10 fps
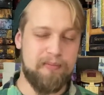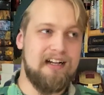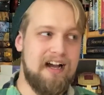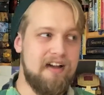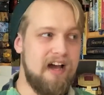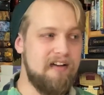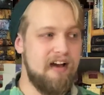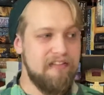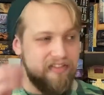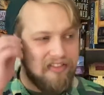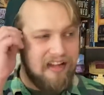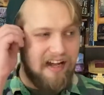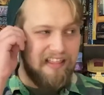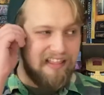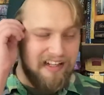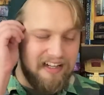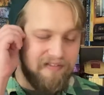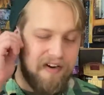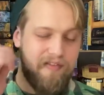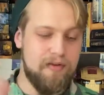I think I've
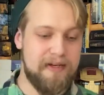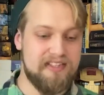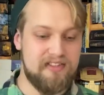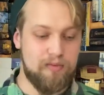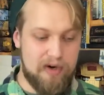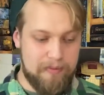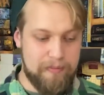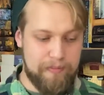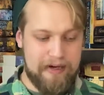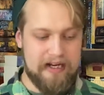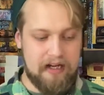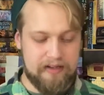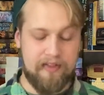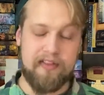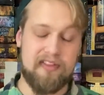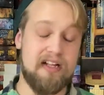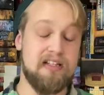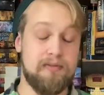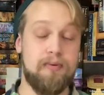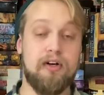covered the bases on why people might not like
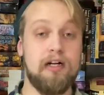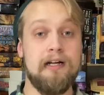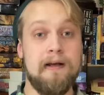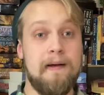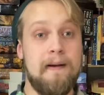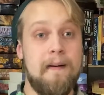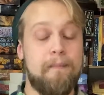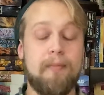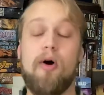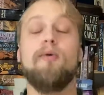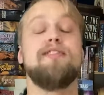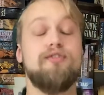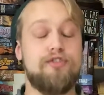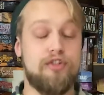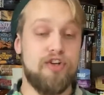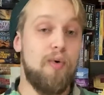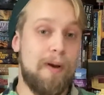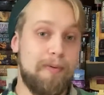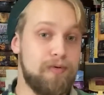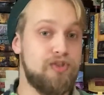this book, but I'm always interested to know why
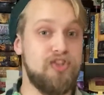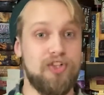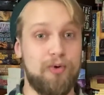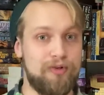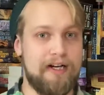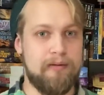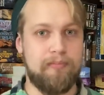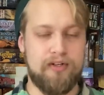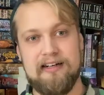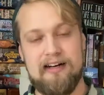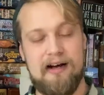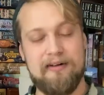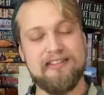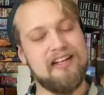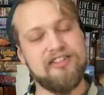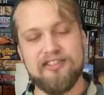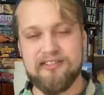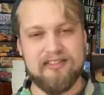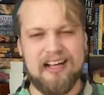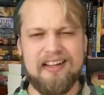people don't like books, because
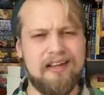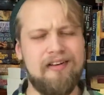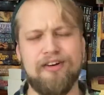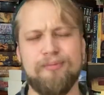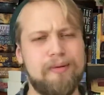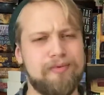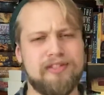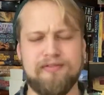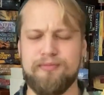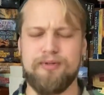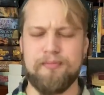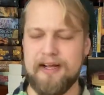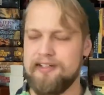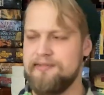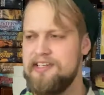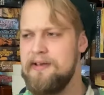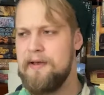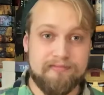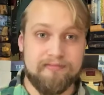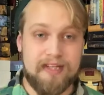I like hearing people's different perspectives.
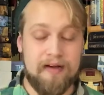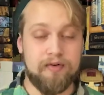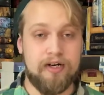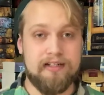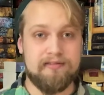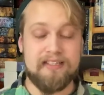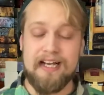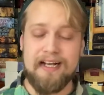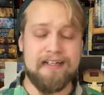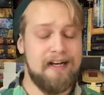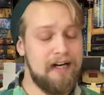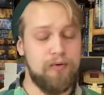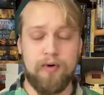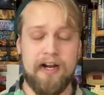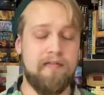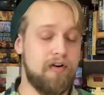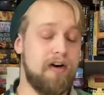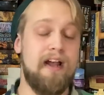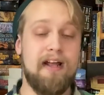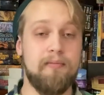Have a great day, night,
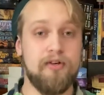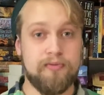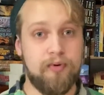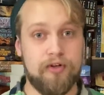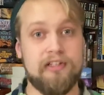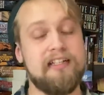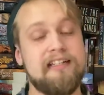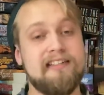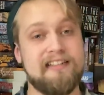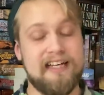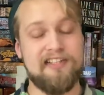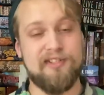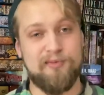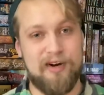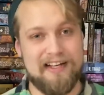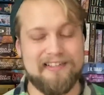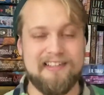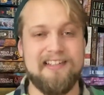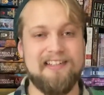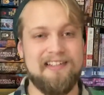whatever, and most importantly, get some rest.
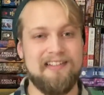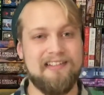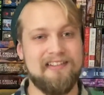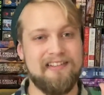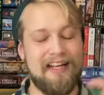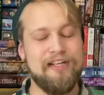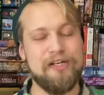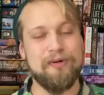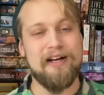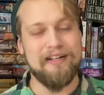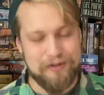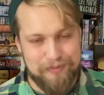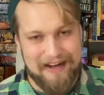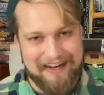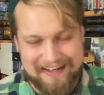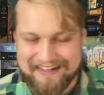Thank you and goodbye.